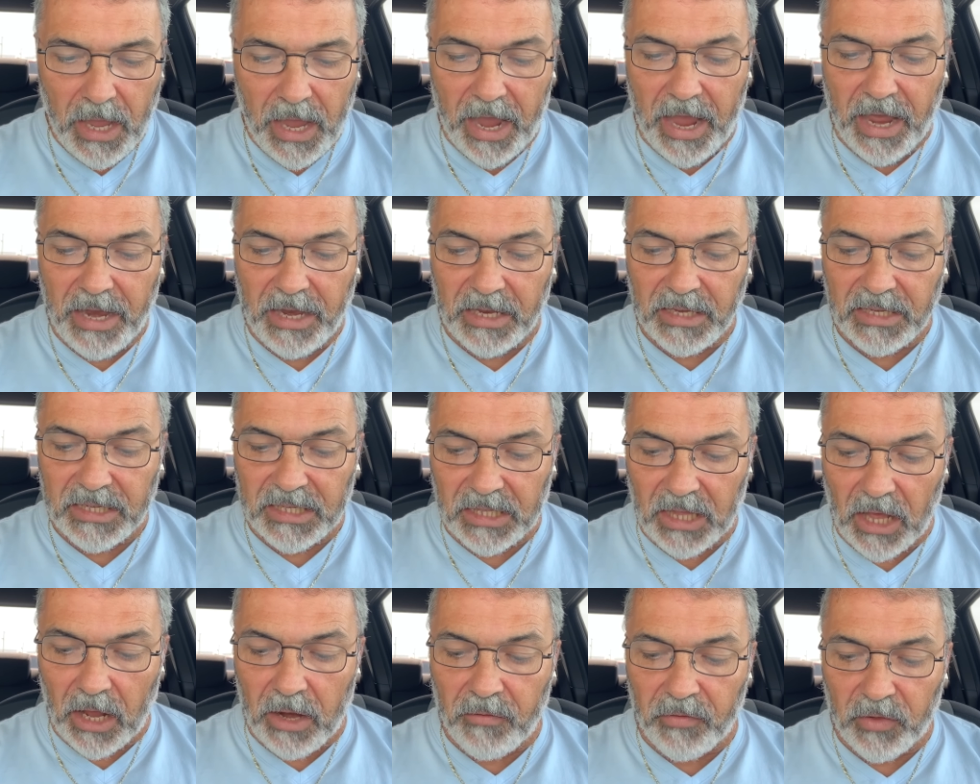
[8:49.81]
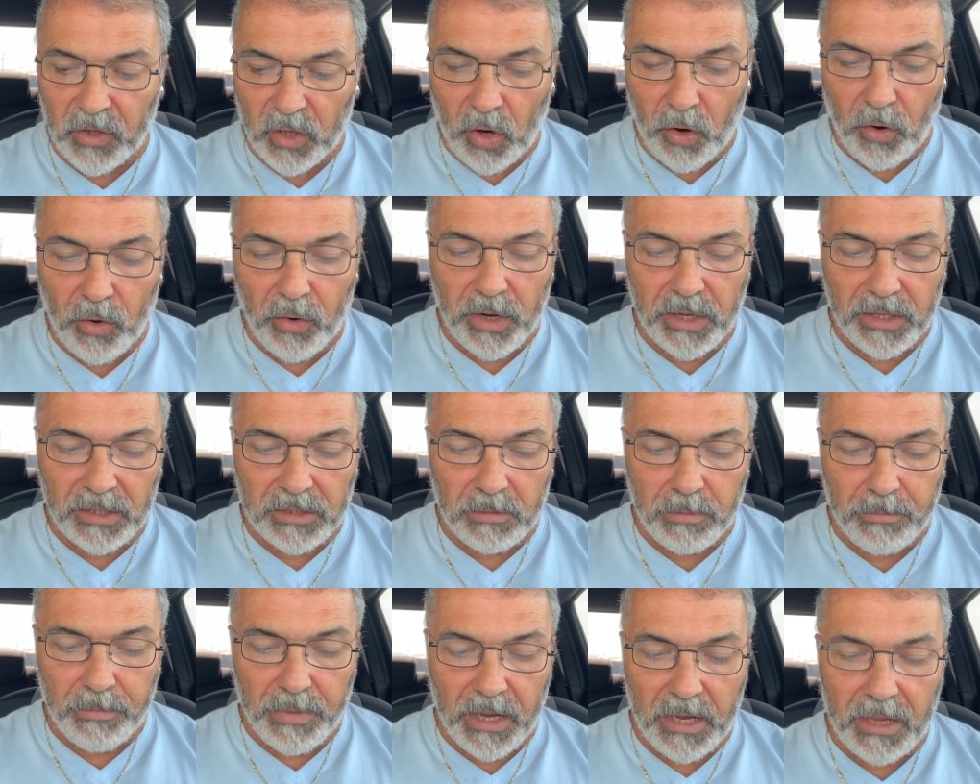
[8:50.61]
And instead of turning
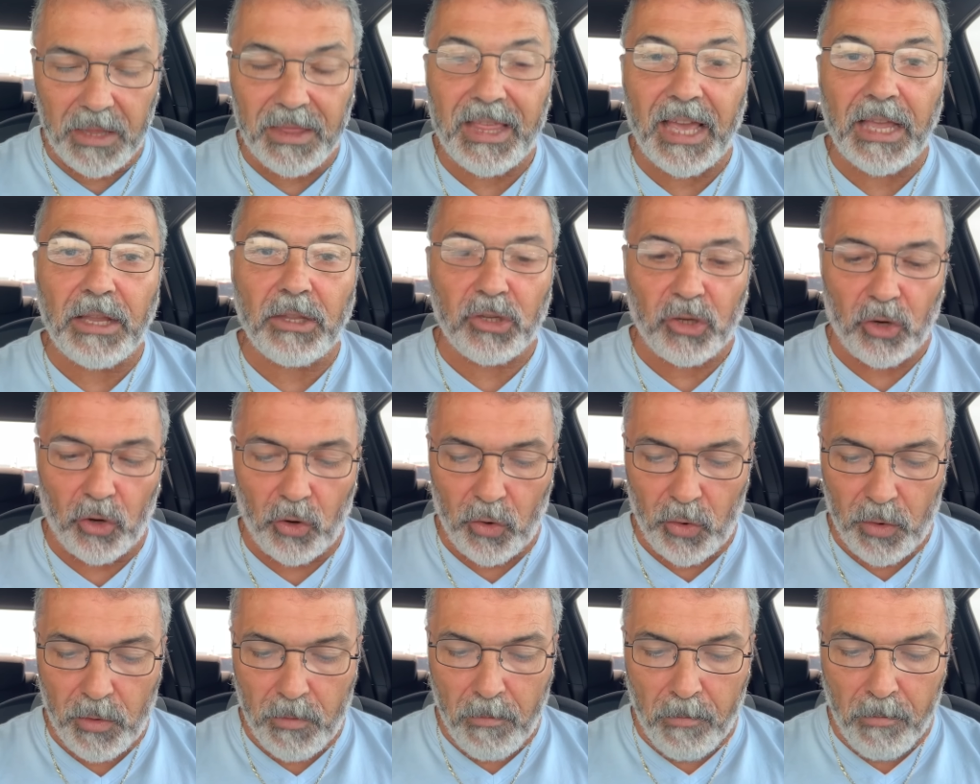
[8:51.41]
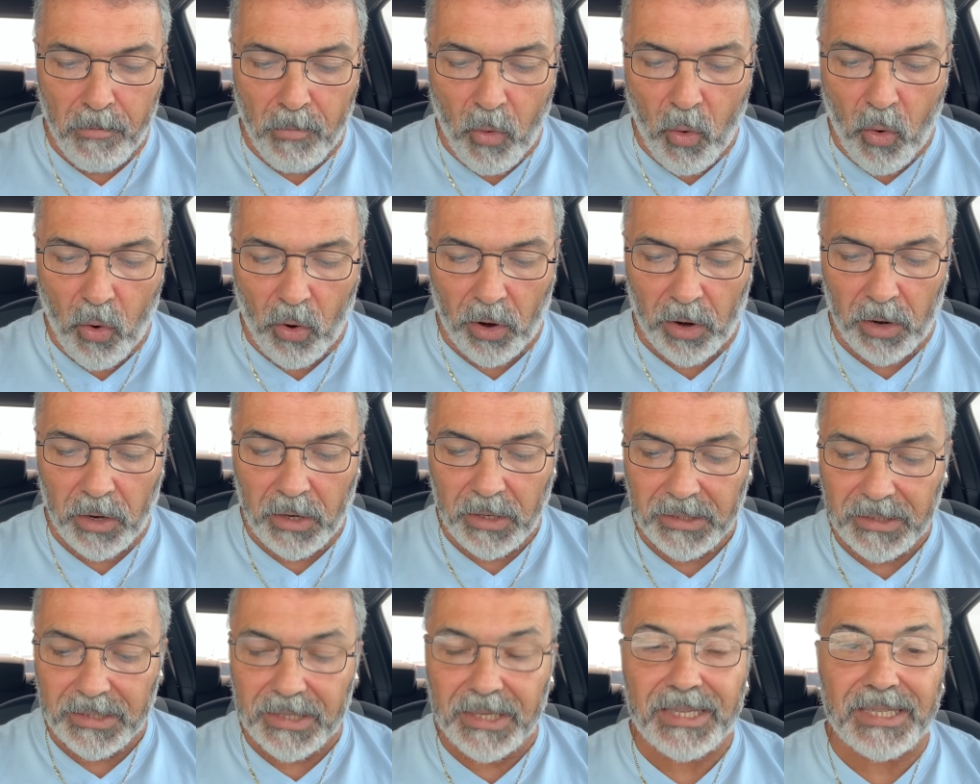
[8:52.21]
to me, they turn more
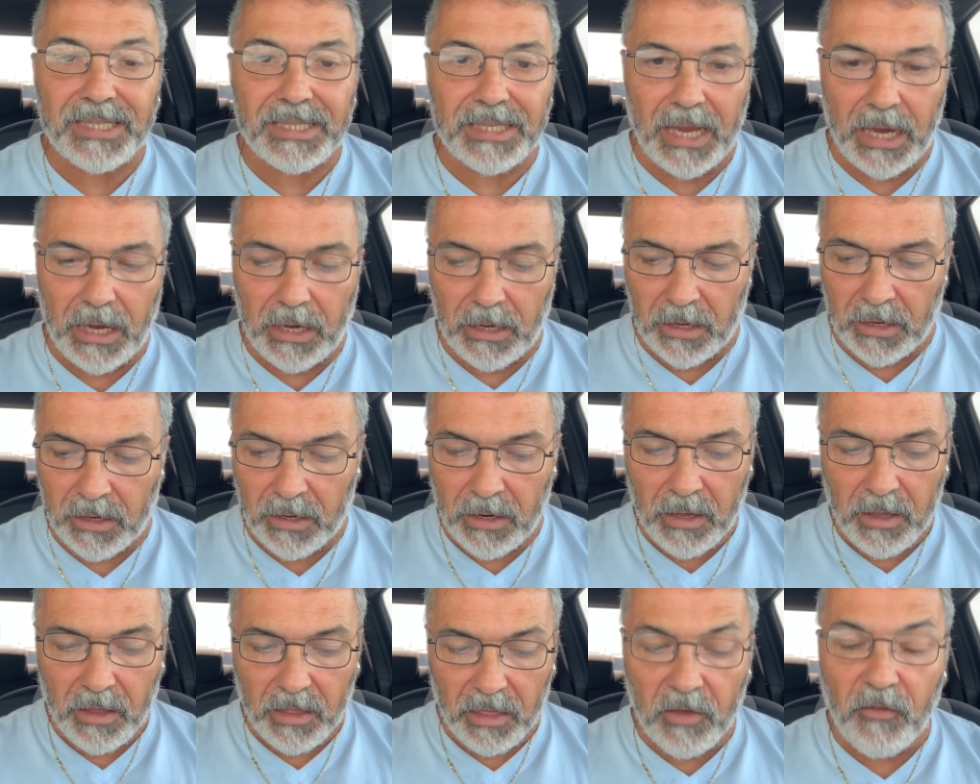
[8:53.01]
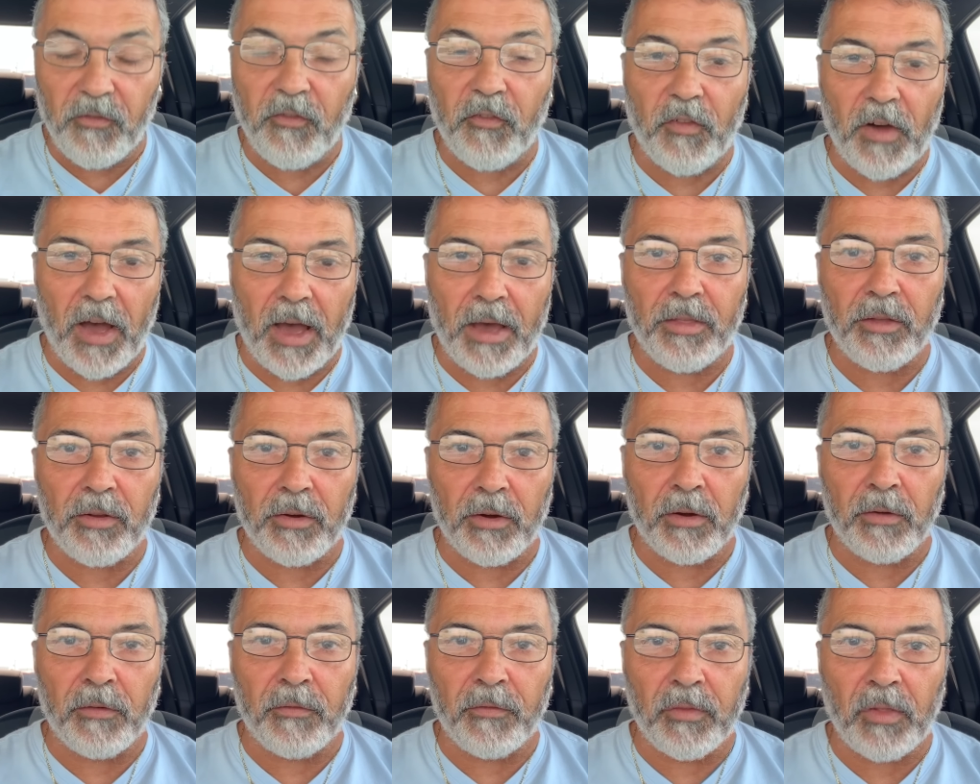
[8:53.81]
to Satan, the father
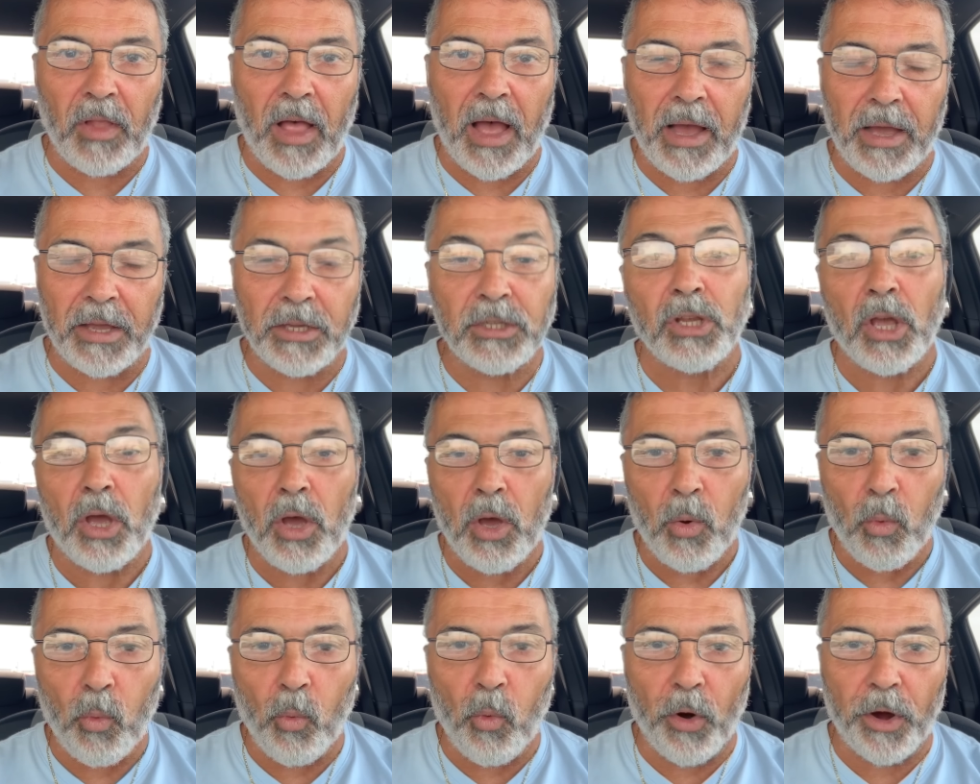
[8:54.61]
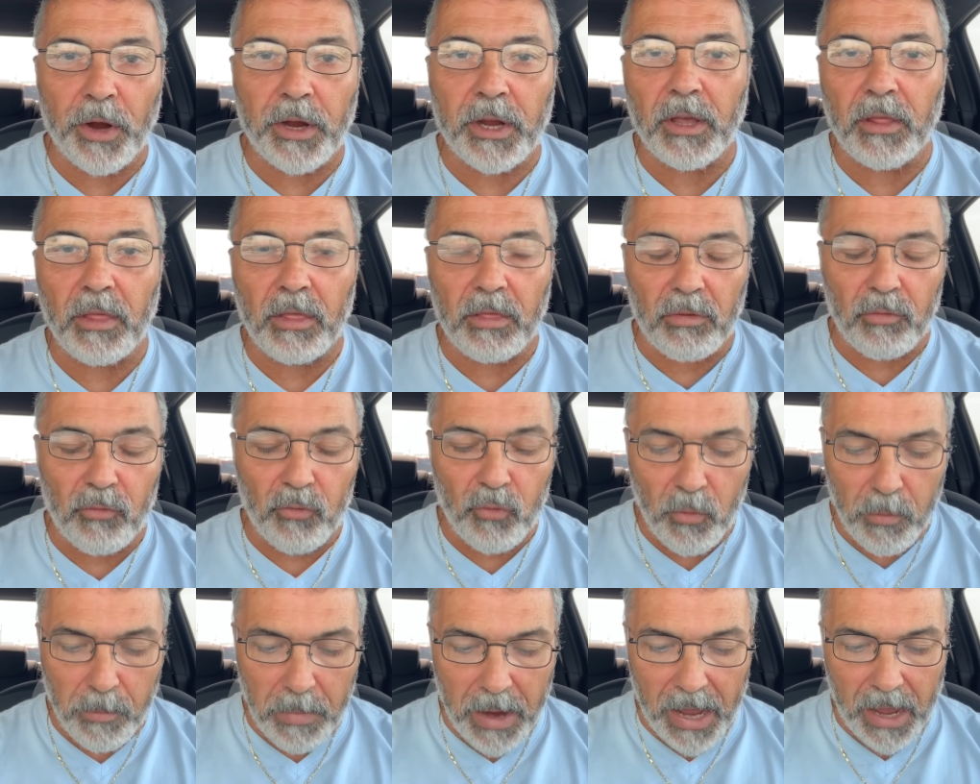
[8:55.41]
of lies, working
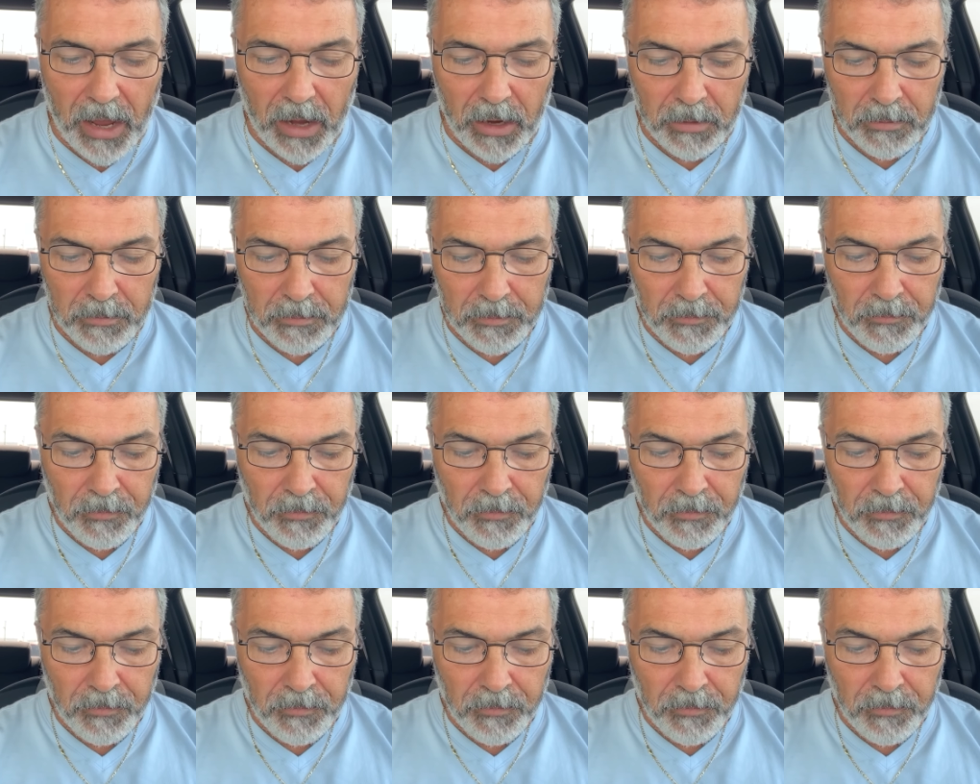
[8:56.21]
through man.